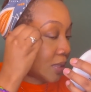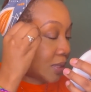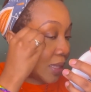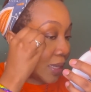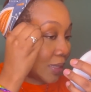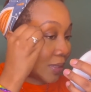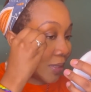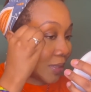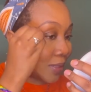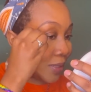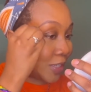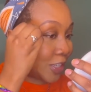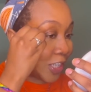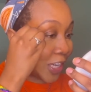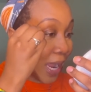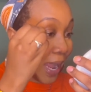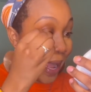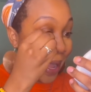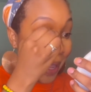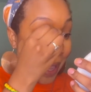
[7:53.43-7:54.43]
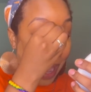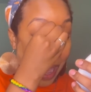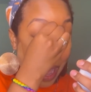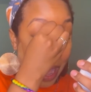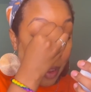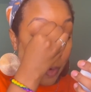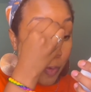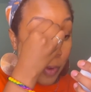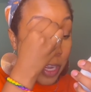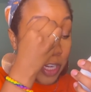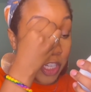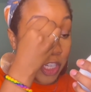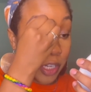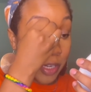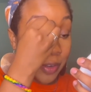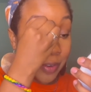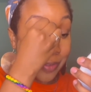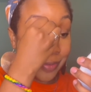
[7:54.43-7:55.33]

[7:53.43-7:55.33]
this J guy, which,